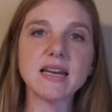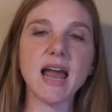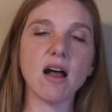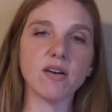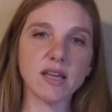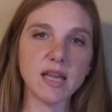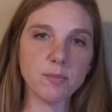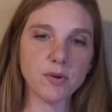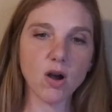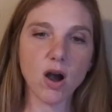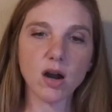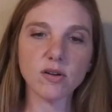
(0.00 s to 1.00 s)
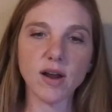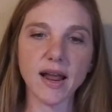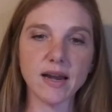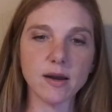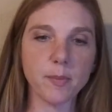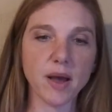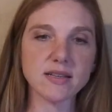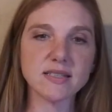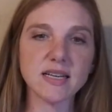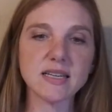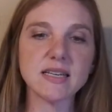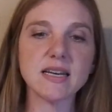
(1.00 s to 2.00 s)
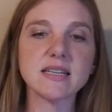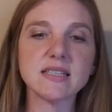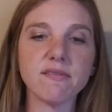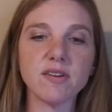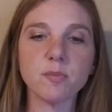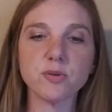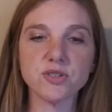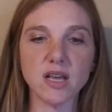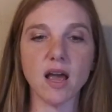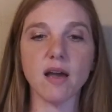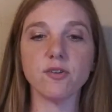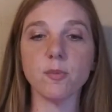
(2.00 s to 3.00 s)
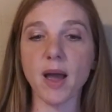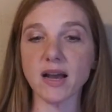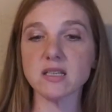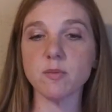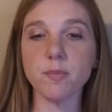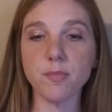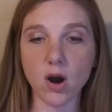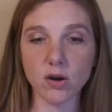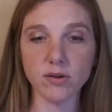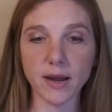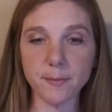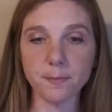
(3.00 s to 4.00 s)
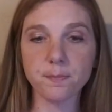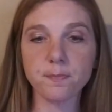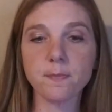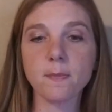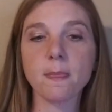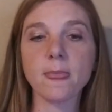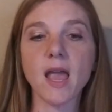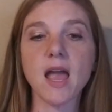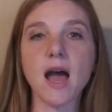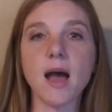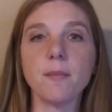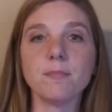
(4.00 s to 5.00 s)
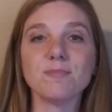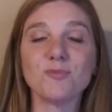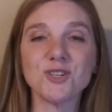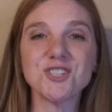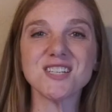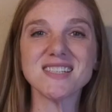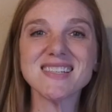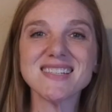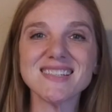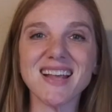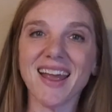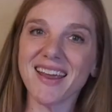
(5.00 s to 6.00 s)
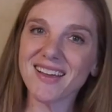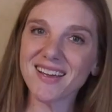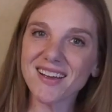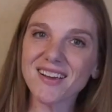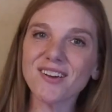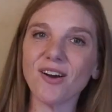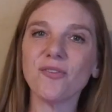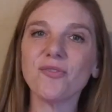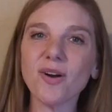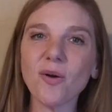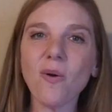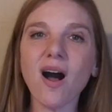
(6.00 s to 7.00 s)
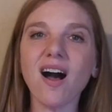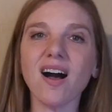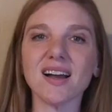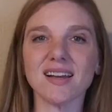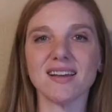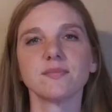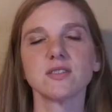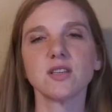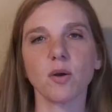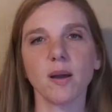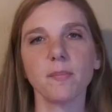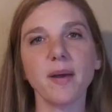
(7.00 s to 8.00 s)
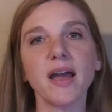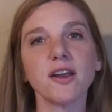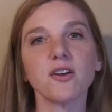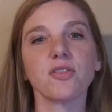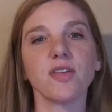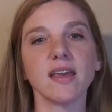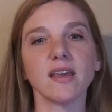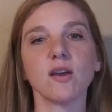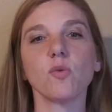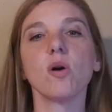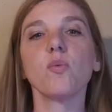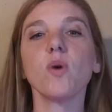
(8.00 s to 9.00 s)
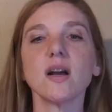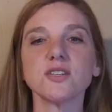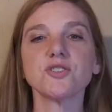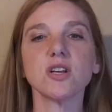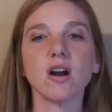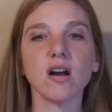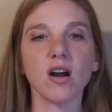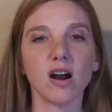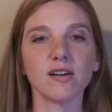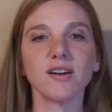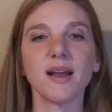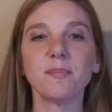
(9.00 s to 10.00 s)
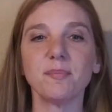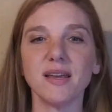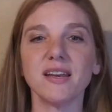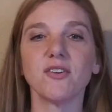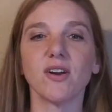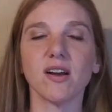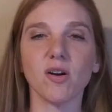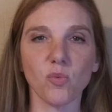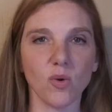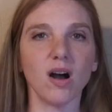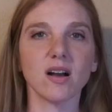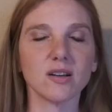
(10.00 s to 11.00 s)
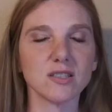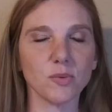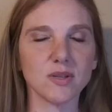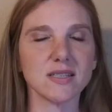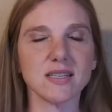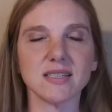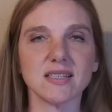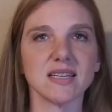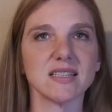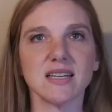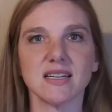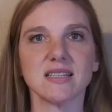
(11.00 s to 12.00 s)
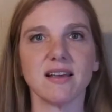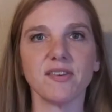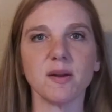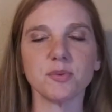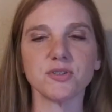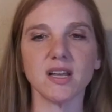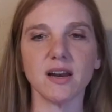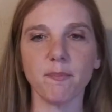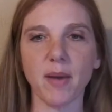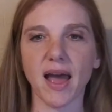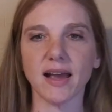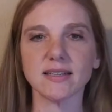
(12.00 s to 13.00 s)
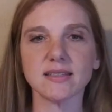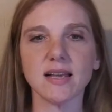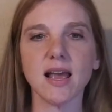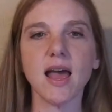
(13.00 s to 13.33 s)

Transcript: down and keep your heart rate at about 60 to 70% of your maximum heart rate, which is to say, go for a walk. So I bet you're thinking, well, what should our heart rate be during our walks? What's the 60 to 70% of max?